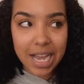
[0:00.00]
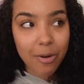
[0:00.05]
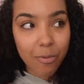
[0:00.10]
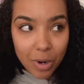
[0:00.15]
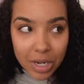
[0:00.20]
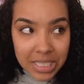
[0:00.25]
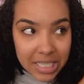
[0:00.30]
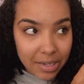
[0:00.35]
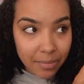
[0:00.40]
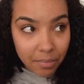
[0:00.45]
I
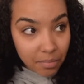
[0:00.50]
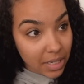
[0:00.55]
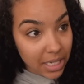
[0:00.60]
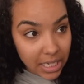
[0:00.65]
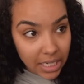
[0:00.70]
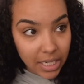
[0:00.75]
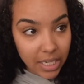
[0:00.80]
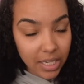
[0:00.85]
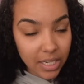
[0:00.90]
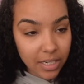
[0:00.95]
wasn't
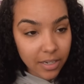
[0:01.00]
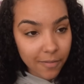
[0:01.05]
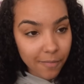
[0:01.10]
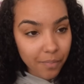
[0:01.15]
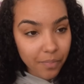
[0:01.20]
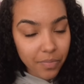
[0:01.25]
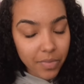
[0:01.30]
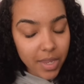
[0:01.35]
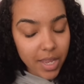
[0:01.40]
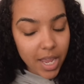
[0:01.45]
me.
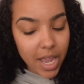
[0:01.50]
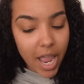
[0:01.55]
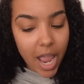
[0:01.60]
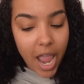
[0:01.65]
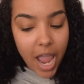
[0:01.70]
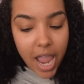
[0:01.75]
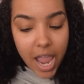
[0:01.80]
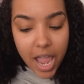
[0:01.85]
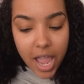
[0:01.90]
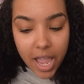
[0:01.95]

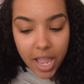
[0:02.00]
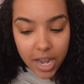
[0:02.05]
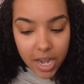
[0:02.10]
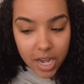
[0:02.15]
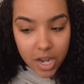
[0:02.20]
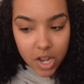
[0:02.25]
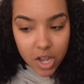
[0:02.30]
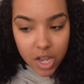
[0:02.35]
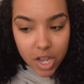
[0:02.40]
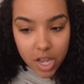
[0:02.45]

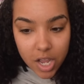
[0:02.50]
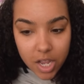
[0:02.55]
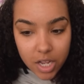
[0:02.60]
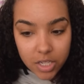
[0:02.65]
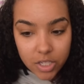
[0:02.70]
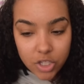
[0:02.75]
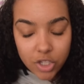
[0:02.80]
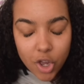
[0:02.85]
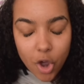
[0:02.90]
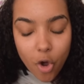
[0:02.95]
And
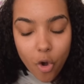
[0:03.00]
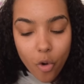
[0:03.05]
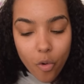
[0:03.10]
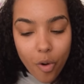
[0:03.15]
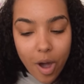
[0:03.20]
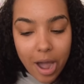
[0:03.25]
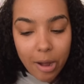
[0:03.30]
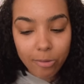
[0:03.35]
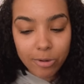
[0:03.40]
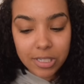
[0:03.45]

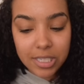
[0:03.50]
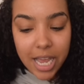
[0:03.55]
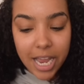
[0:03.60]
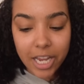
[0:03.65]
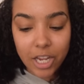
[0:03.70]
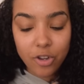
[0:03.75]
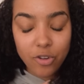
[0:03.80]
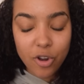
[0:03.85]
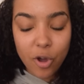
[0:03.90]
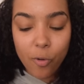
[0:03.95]
so I was
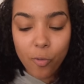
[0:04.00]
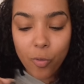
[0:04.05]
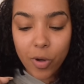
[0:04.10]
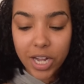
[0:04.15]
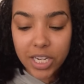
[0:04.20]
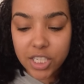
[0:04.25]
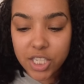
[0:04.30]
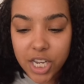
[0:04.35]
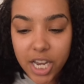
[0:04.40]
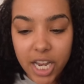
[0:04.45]
like, you know
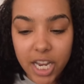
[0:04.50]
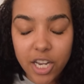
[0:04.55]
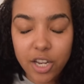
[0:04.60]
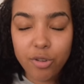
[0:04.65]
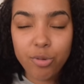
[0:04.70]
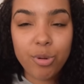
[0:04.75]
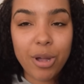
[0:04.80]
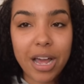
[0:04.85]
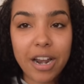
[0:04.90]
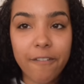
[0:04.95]
what, Jade?
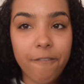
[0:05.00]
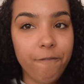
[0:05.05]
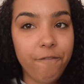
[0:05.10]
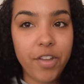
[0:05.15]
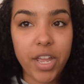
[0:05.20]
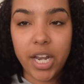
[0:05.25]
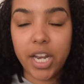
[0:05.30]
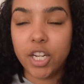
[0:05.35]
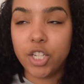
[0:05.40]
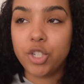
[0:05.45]
You got to
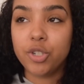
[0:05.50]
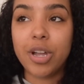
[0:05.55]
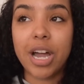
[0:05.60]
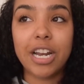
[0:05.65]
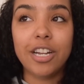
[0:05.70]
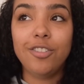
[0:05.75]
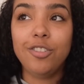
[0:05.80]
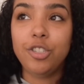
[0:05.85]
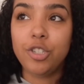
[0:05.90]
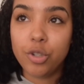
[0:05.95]
finish. You
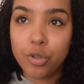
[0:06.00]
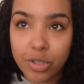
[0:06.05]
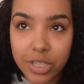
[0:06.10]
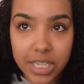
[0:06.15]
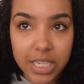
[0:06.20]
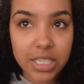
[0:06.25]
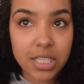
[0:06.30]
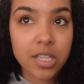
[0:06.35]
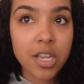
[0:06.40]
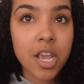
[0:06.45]
got to do
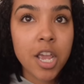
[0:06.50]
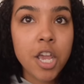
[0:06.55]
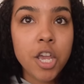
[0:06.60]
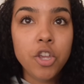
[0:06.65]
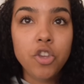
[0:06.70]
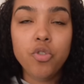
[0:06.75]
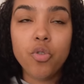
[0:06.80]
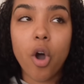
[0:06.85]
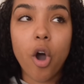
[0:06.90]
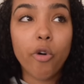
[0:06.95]
this.
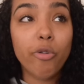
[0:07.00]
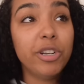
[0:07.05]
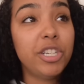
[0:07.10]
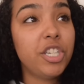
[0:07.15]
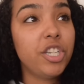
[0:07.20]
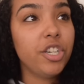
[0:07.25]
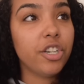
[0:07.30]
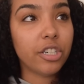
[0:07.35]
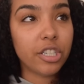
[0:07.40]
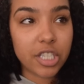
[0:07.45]
You owe it
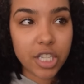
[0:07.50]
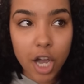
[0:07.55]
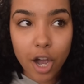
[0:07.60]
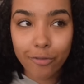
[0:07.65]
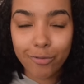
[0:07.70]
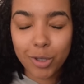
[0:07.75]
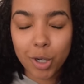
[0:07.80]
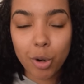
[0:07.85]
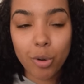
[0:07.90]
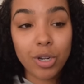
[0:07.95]
to
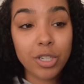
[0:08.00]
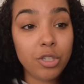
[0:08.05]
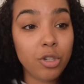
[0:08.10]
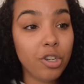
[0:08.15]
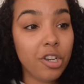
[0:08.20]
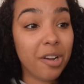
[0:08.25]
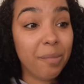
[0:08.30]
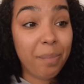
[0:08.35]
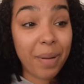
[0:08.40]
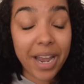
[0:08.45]
yourself. You owe it
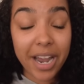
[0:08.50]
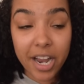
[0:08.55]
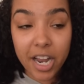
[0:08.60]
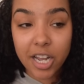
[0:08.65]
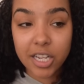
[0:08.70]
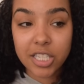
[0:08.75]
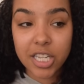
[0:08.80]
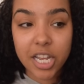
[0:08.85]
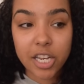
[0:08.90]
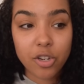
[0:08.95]
to your
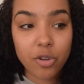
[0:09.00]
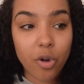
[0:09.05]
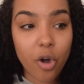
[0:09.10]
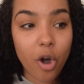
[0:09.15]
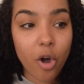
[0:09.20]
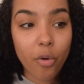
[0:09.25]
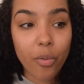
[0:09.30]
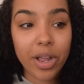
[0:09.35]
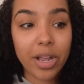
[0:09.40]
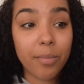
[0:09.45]
parents. And you
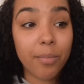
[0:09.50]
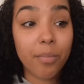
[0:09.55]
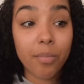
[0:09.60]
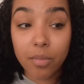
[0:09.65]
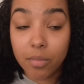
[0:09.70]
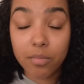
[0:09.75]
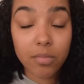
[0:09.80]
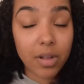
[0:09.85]
owe it